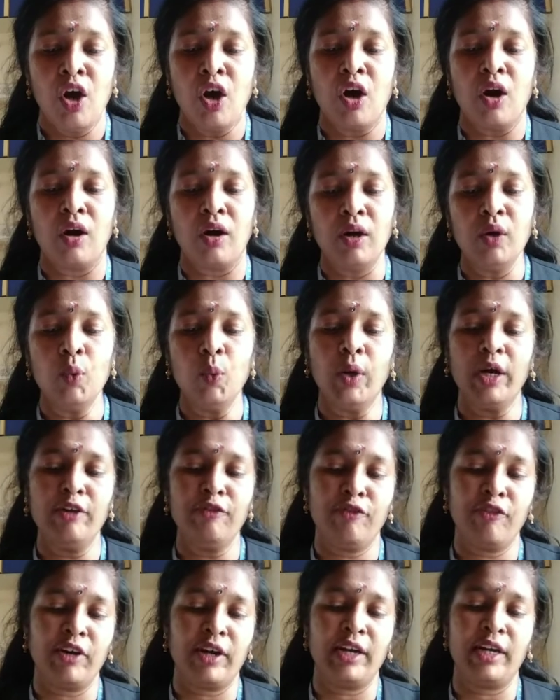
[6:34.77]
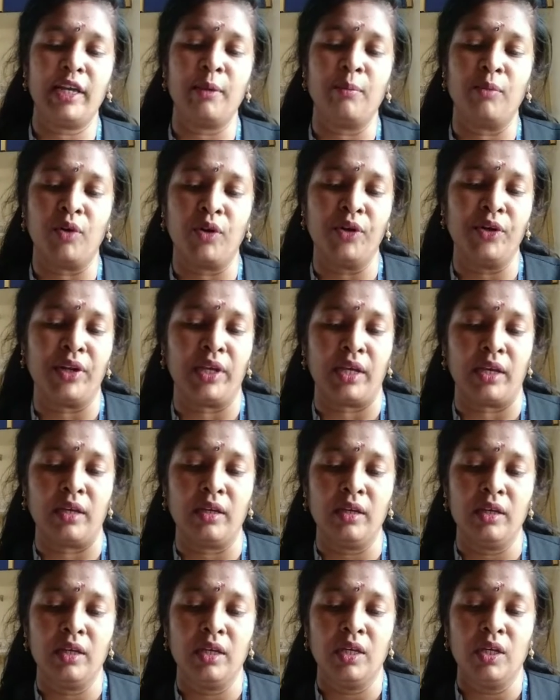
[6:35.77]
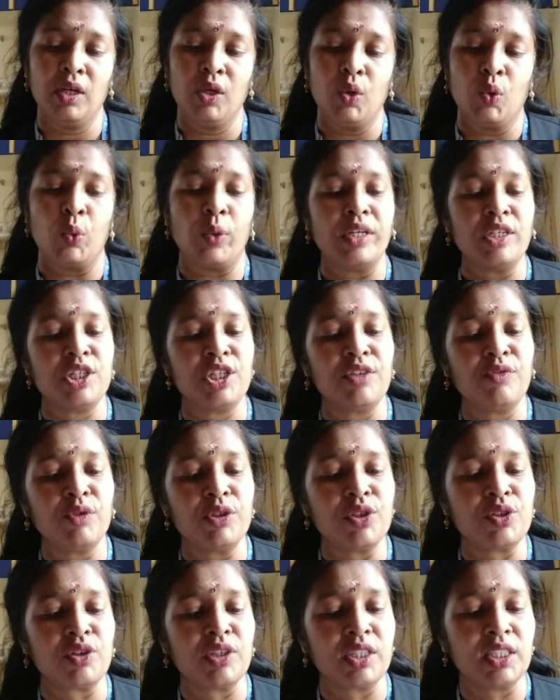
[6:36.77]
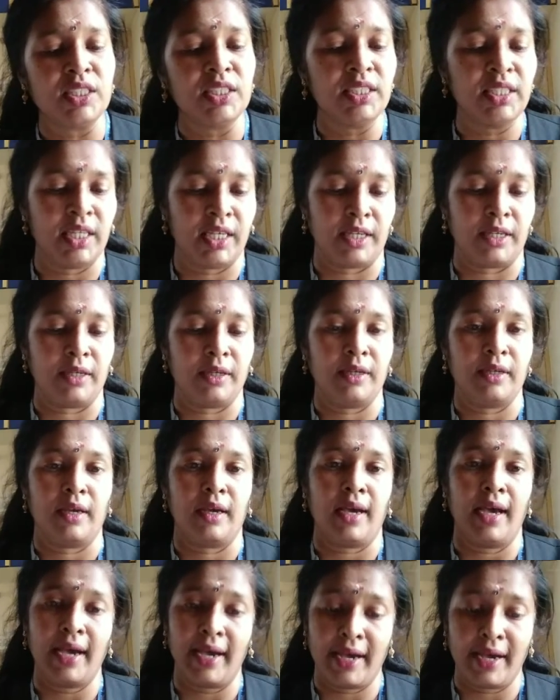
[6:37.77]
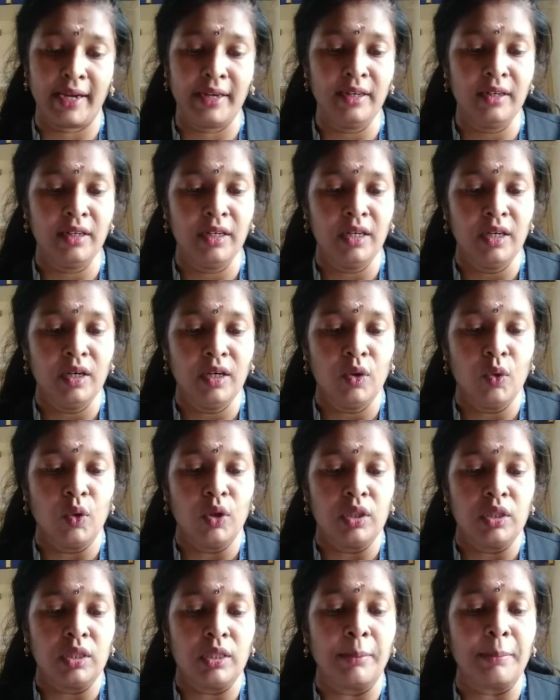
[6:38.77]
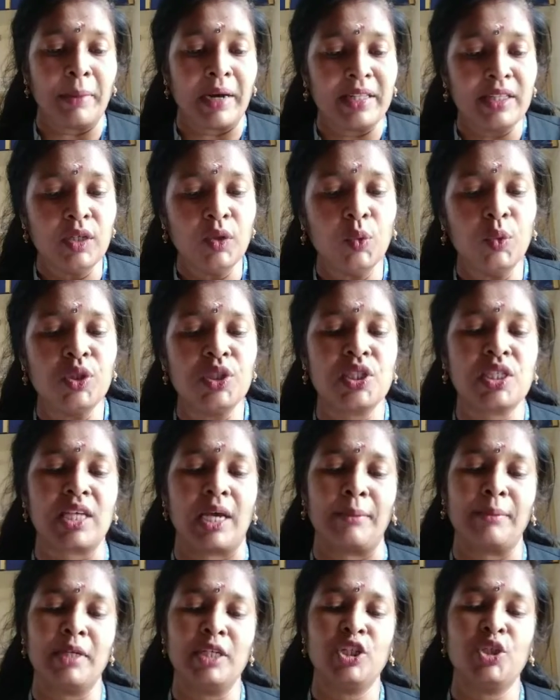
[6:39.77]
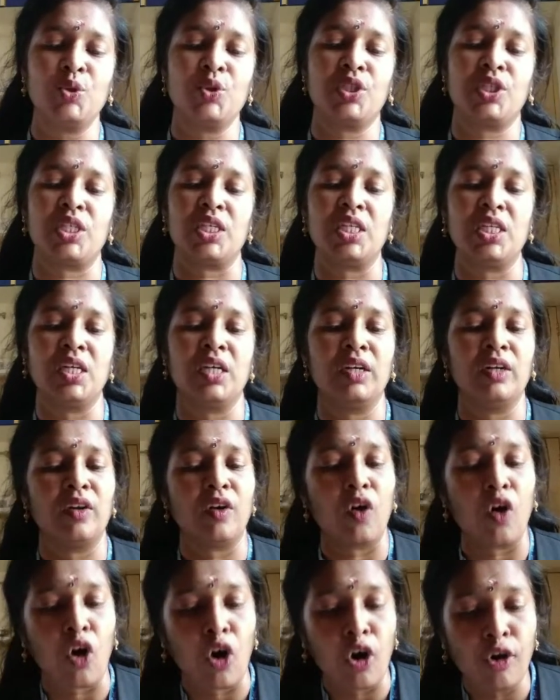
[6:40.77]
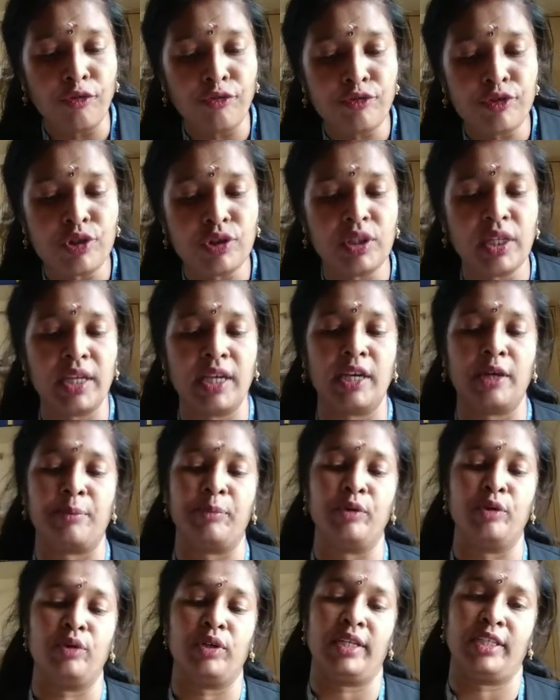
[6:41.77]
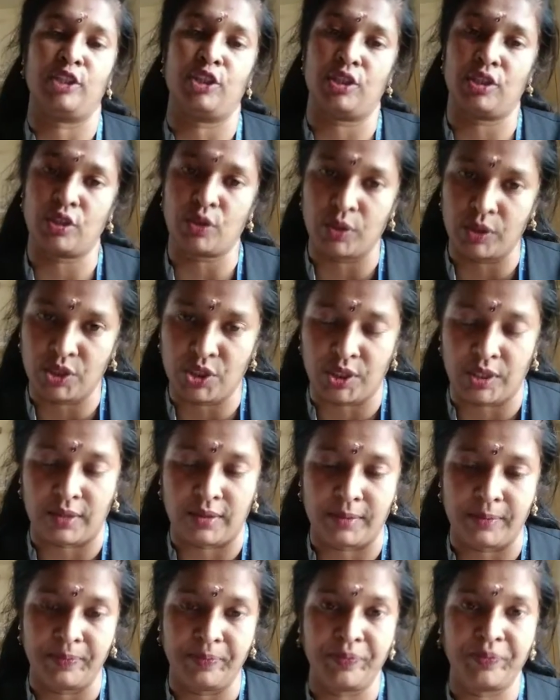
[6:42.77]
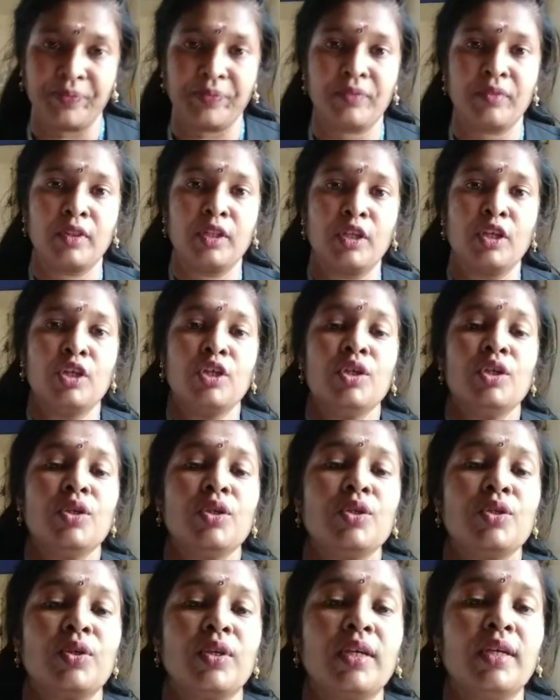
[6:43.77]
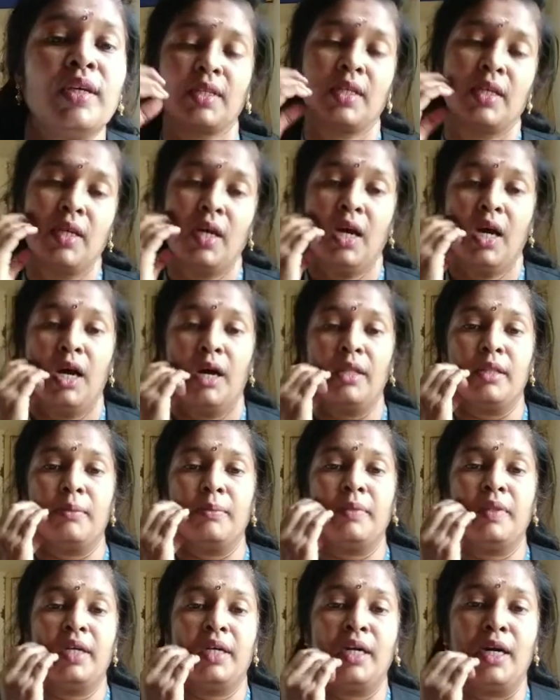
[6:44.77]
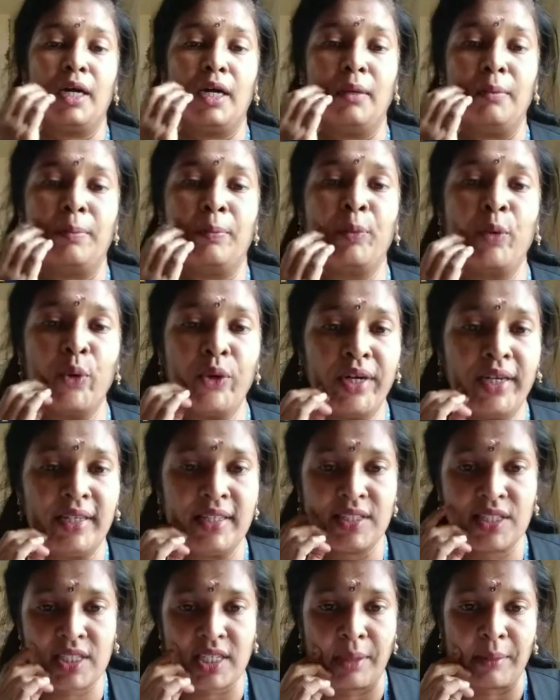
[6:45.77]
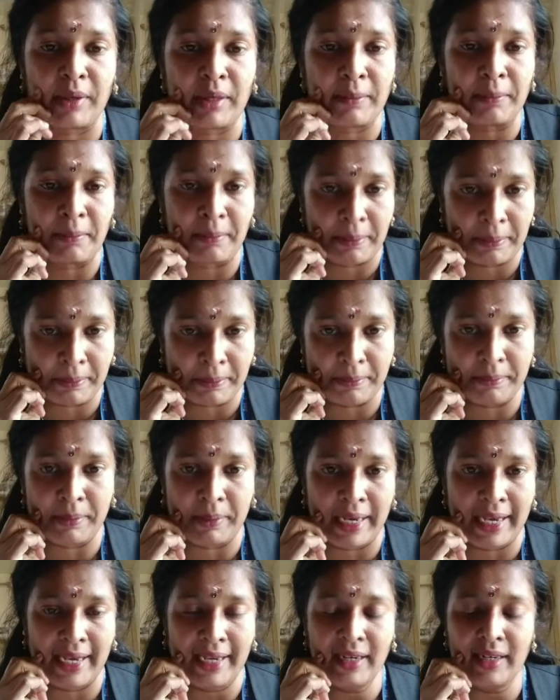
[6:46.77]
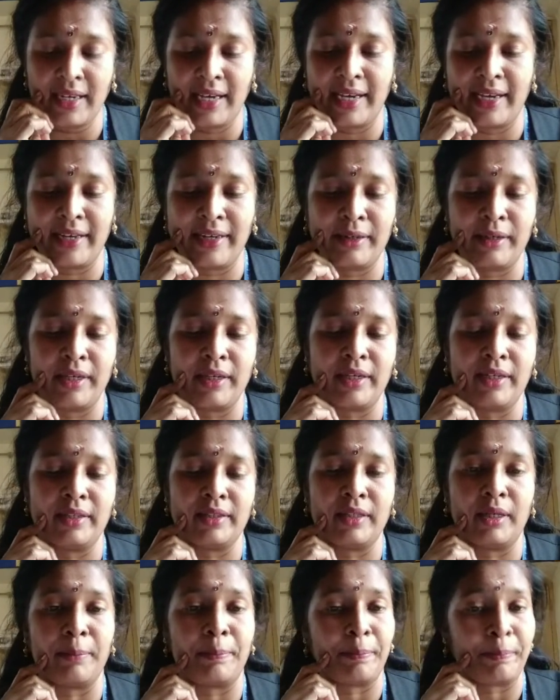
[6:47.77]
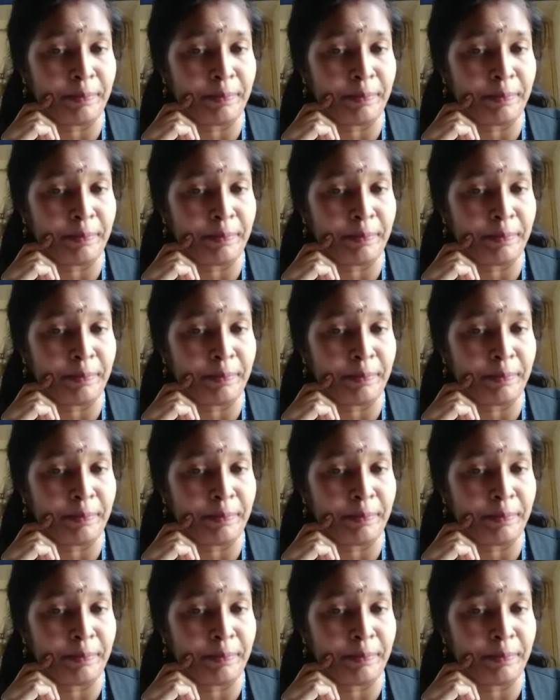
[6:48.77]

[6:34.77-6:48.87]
on one Friday morning when she was returning, and the mother was coming to see her off to the airport at Cochin. So here the poet is coming back, and the